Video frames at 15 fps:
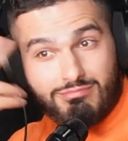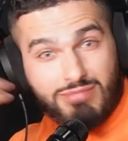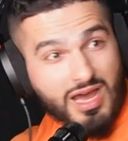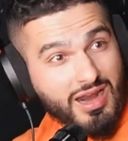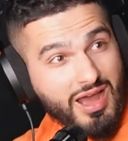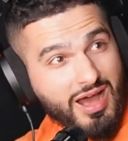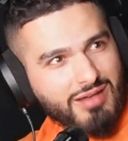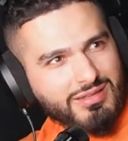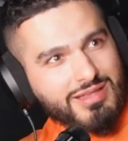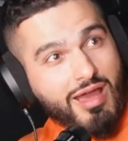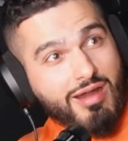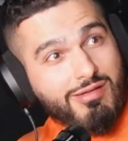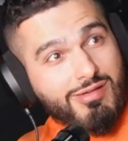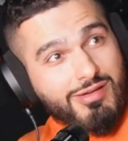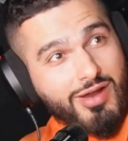Brother, I was
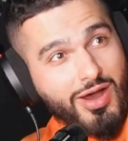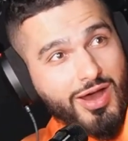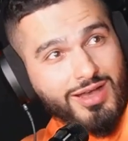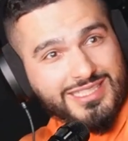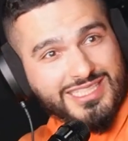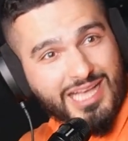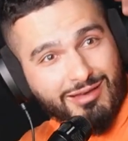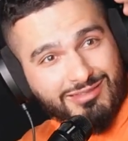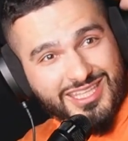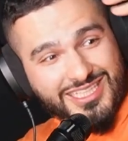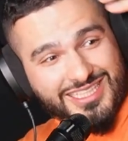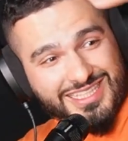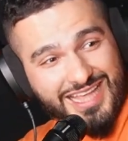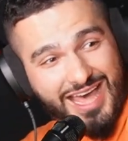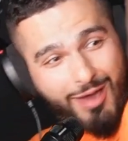like, rah, south
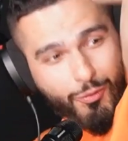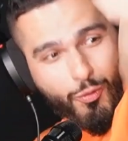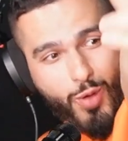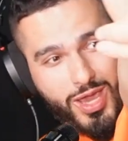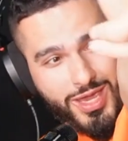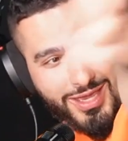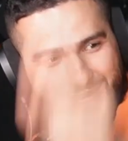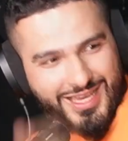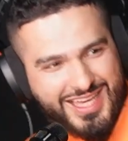is that way.